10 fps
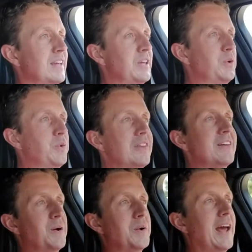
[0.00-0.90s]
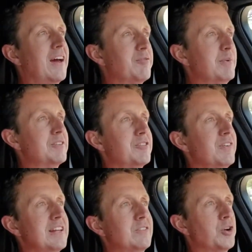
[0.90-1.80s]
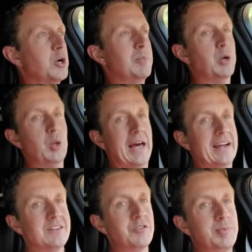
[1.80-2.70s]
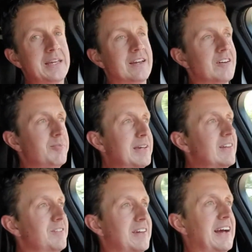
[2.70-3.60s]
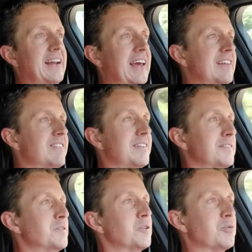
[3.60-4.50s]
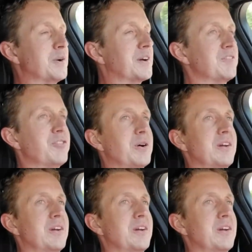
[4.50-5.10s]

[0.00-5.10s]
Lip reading: you really don't have much of any turbo lag to speak of because you got 8 cylinders working for you